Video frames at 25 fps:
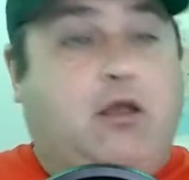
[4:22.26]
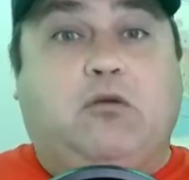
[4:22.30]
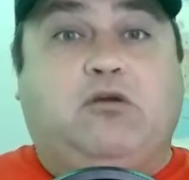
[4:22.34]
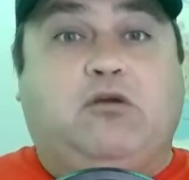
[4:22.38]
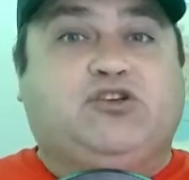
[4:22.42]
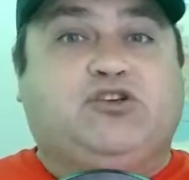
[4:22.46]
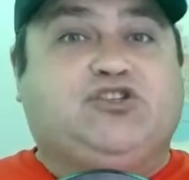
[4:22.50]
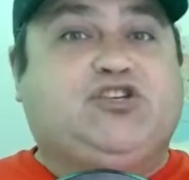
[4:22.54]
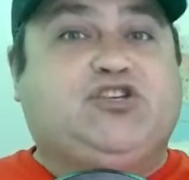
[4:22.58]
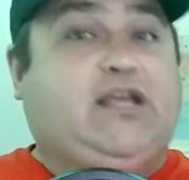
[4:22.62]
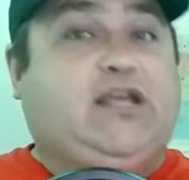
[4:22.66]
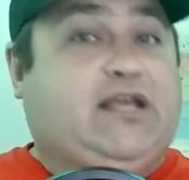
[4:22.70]

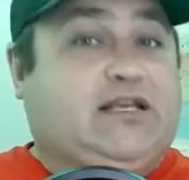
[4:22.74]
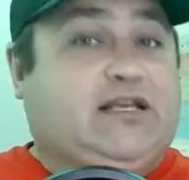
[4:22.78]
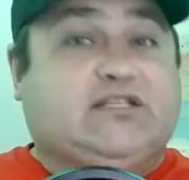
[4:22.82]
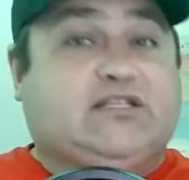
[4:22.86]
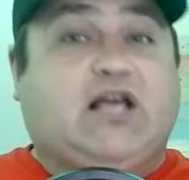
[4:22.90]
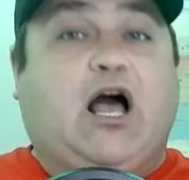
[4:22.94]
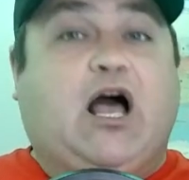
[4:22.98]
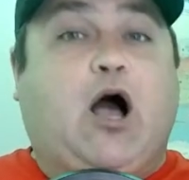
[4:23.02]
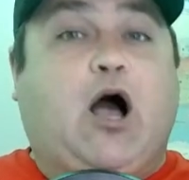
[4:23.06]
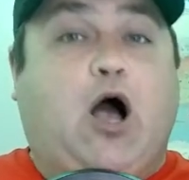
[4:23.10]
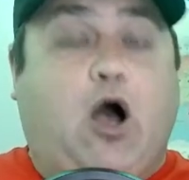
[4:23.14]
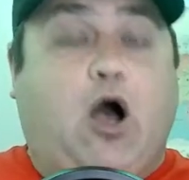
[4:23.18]
she is
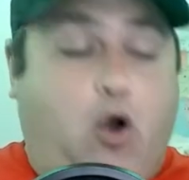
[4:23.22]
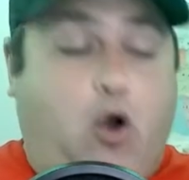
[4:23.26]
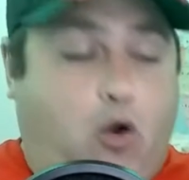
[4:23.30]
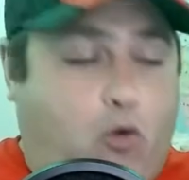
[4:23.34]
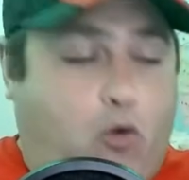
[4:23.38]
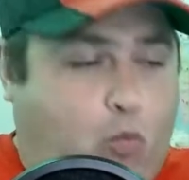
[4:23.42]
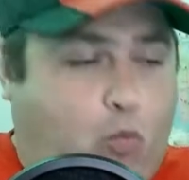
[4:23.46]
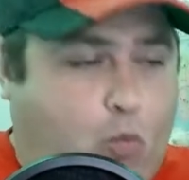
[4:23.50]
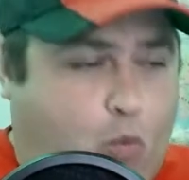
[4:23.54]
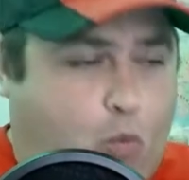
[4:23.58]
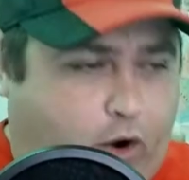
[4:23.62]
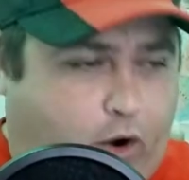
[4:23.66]

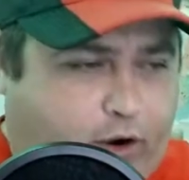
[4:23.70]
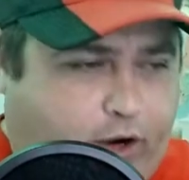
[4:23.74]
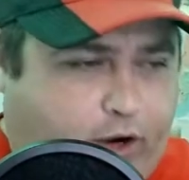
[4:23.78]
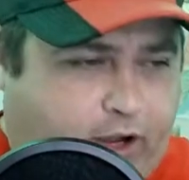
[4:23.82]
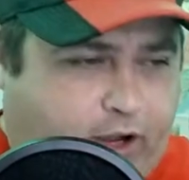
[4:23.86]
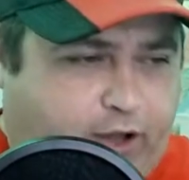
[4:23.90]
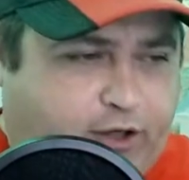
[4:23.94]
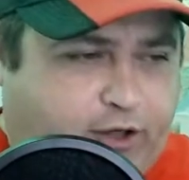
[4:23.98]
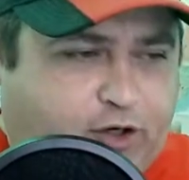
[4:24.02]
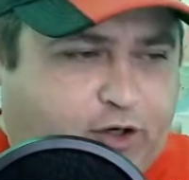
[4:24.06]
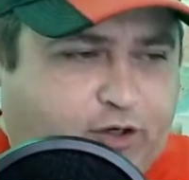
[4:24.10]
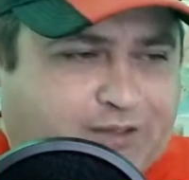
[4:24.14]

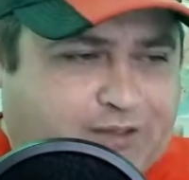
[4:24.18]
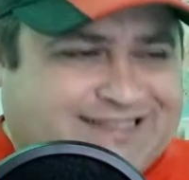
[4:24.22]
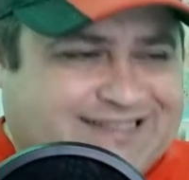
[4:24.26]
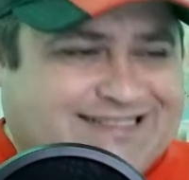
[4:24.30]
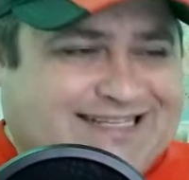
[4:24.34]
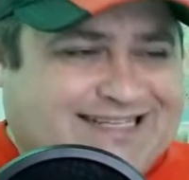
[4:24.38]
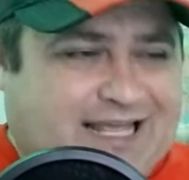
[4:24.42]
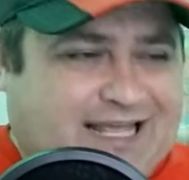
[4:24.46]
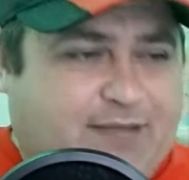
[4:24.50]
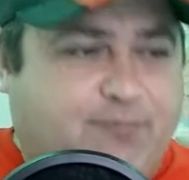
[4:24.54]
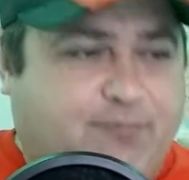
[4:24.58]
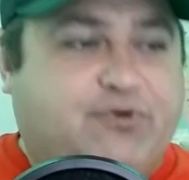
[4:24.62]

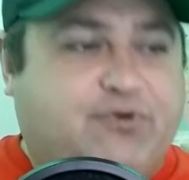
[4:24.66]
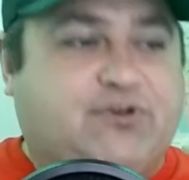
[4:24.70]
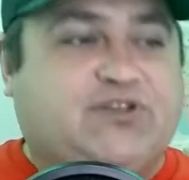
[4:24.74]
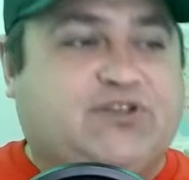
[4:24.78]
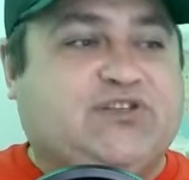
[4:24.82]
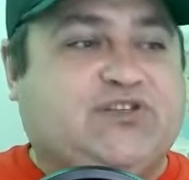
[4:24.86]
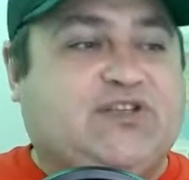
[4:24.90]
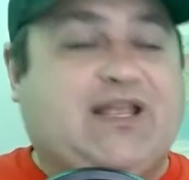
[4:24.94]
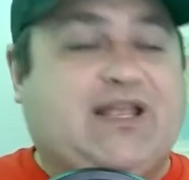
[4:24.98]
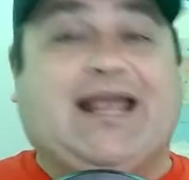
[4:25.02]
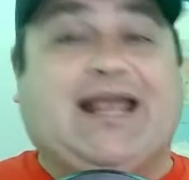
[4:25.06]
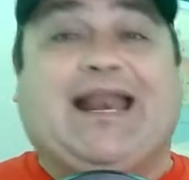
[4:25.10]

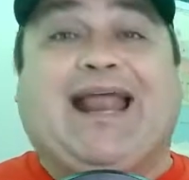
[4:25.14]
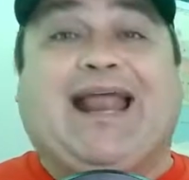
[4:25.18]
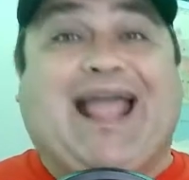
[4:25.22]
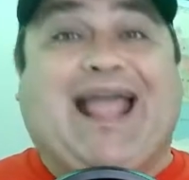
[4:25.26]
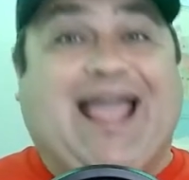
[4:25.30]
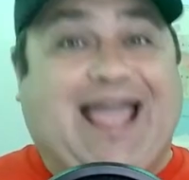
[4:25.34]
110%